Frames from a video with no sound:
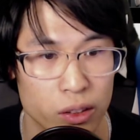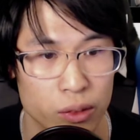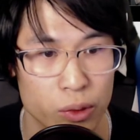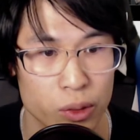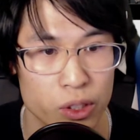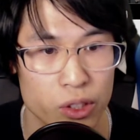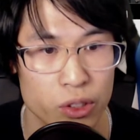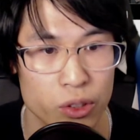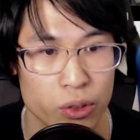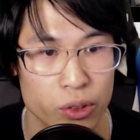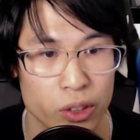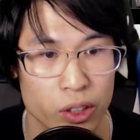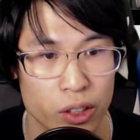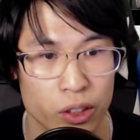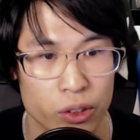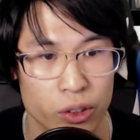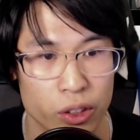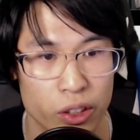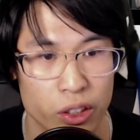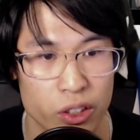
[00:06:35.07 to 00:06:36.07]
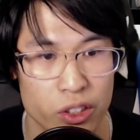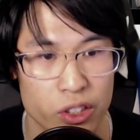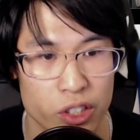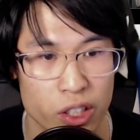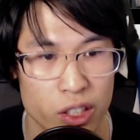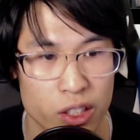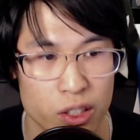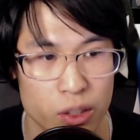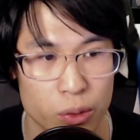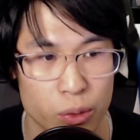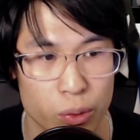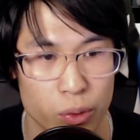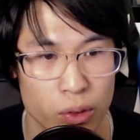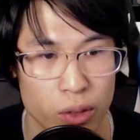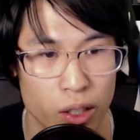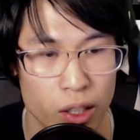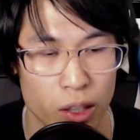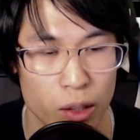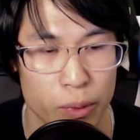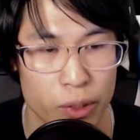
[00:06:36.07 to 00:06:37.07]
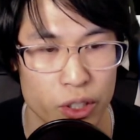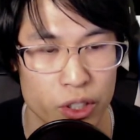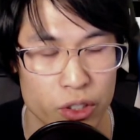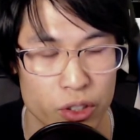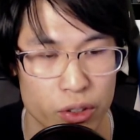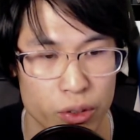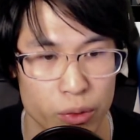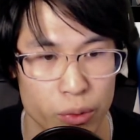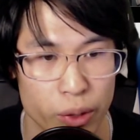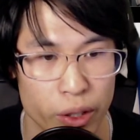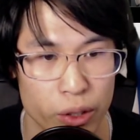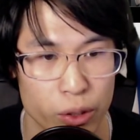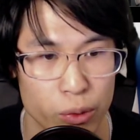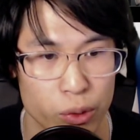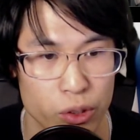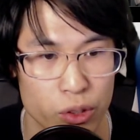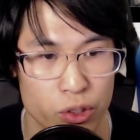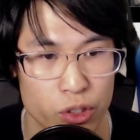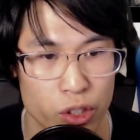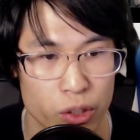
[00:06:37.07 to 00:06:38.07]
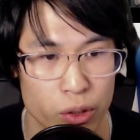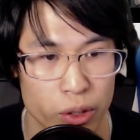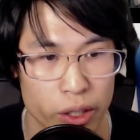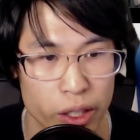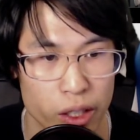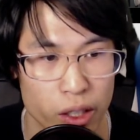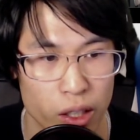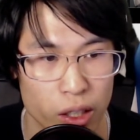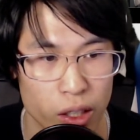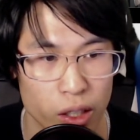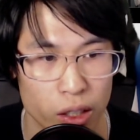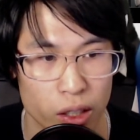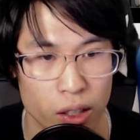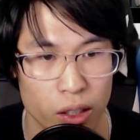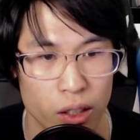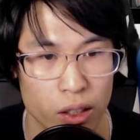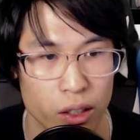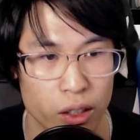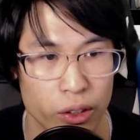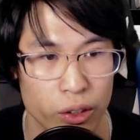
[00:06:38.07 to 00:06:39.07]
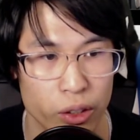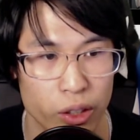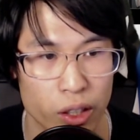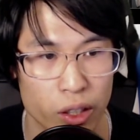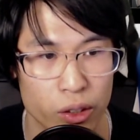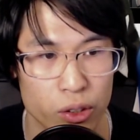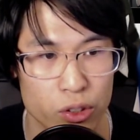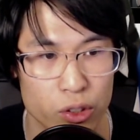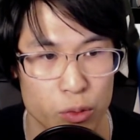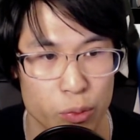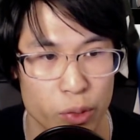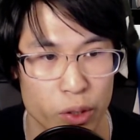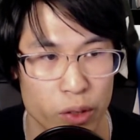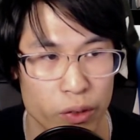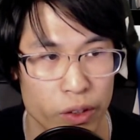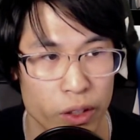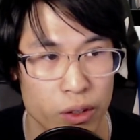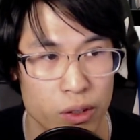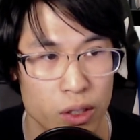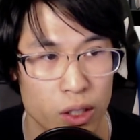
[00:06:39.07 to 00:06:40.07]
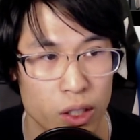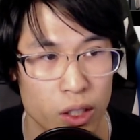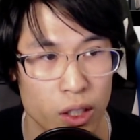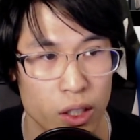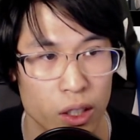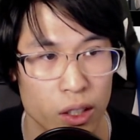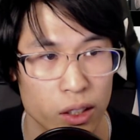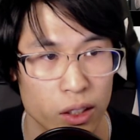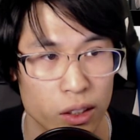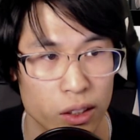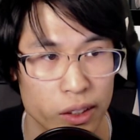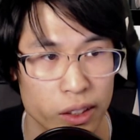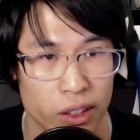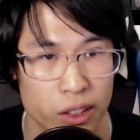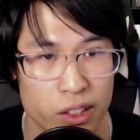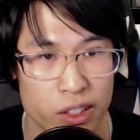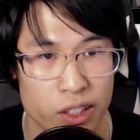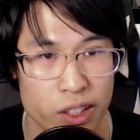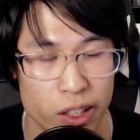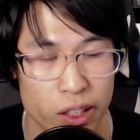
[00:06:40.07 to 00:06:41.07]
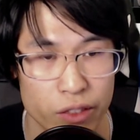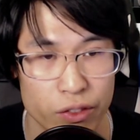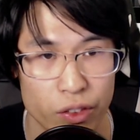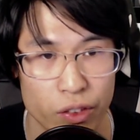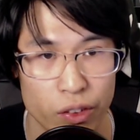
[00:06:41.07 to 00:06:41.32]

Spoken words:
Once you're done, you can adjust how much, when you want to show it, and you can also preview. Click save.